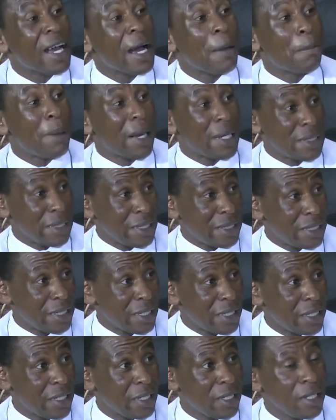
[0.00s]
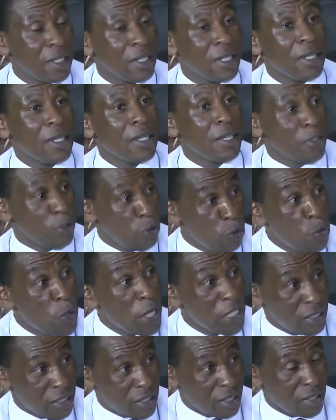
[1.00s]
capacity. You
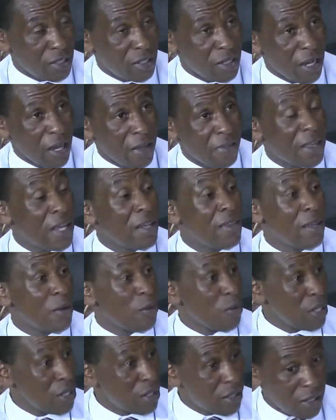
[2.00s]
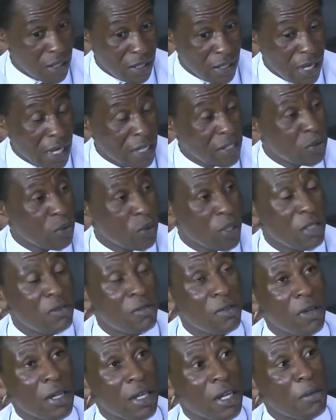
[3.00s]
wait, and then they wait. They had to wait
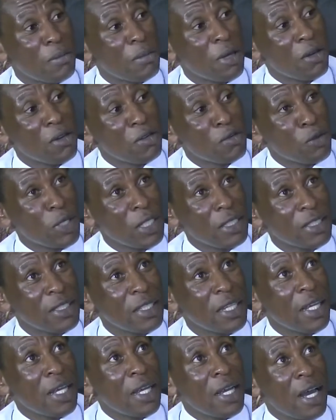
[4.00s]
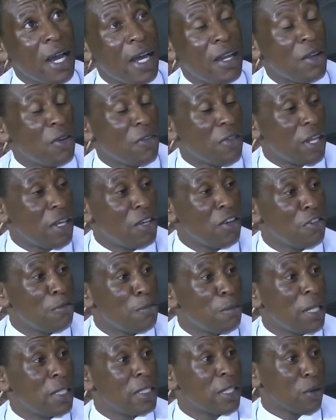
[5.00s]
for a number of weeks. And on the day of
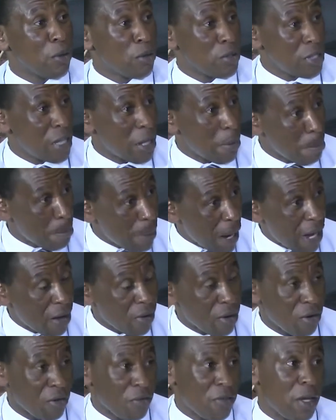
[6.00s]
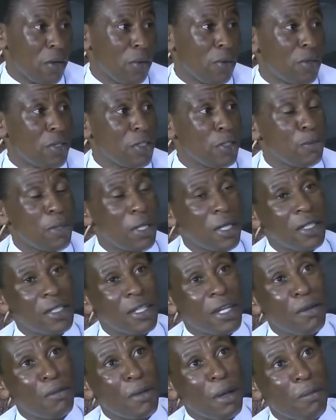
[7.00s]
Pentecost, the power of the Holy Spirit
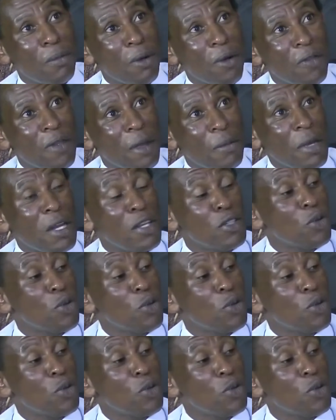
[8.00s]
came upon them.